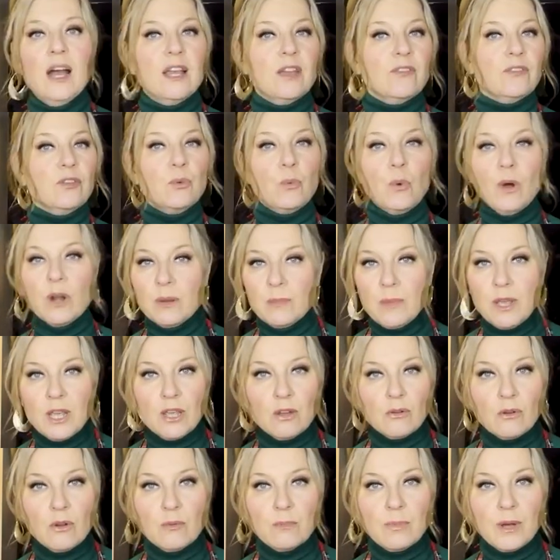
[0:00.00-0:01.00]
If you wanna make
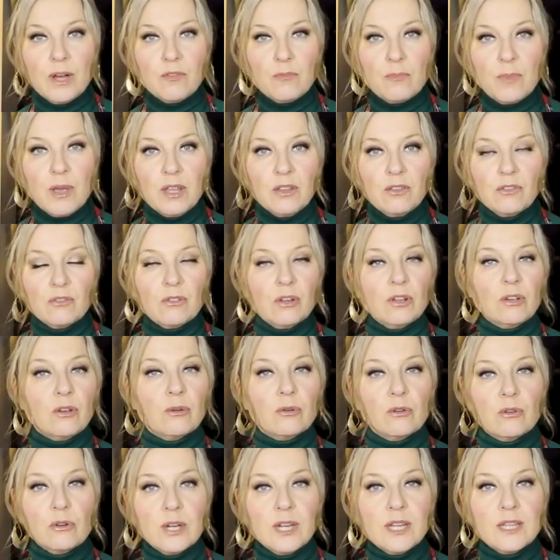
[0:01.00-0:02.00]
your own puff pastry, go
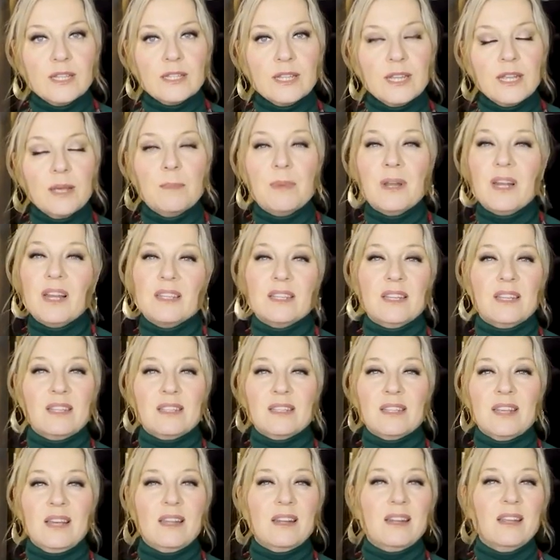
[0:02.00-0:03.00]
crazy. But as I
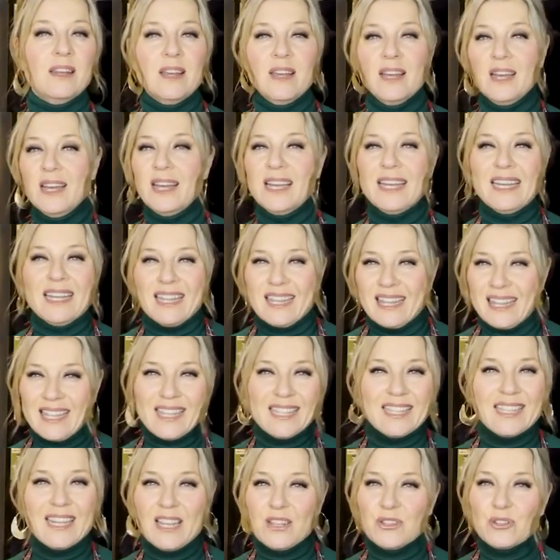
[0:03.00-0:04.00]
said,
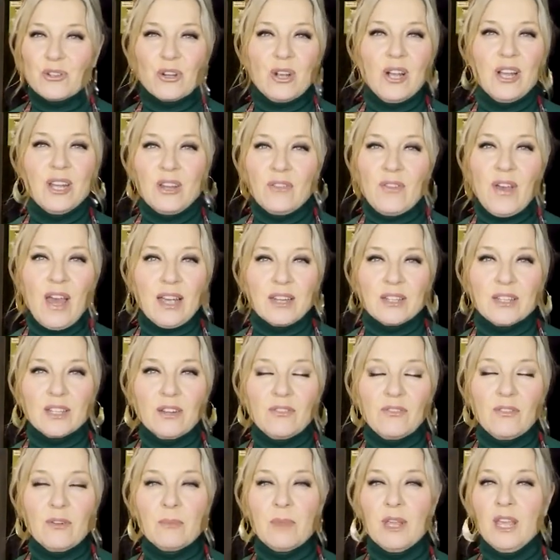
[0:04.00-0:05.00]
these days are kind of hectic
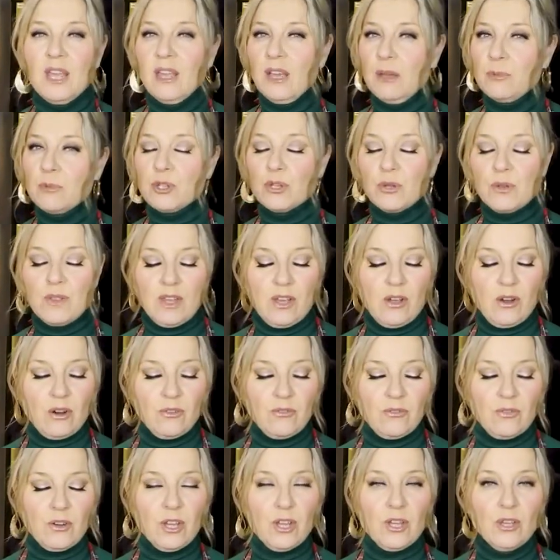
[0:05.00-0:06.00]
for me. I'm sure they are
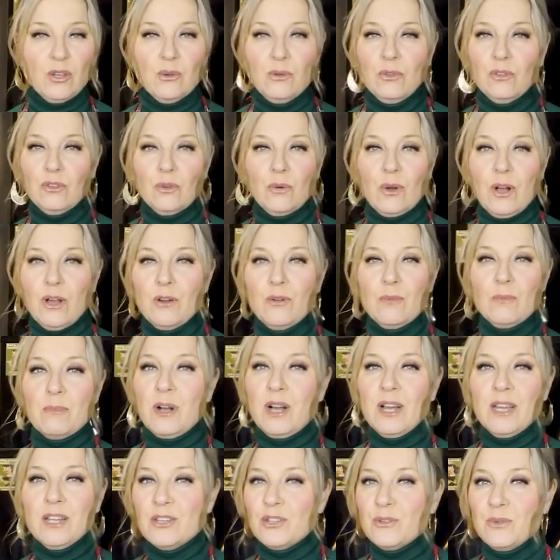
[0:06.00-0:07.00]
for you. So I don't
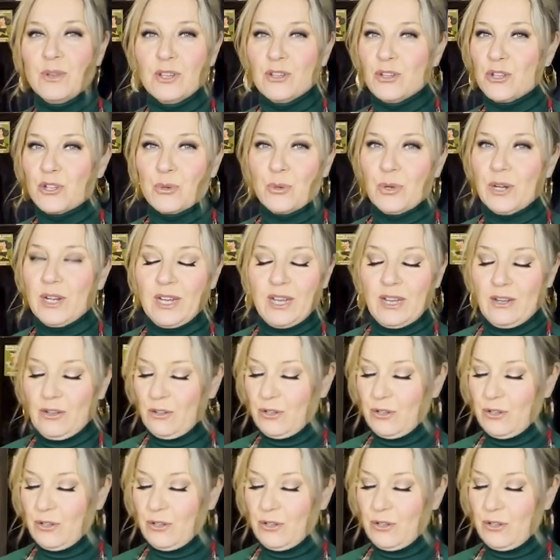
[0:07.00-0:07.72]
mind doing a shortcut or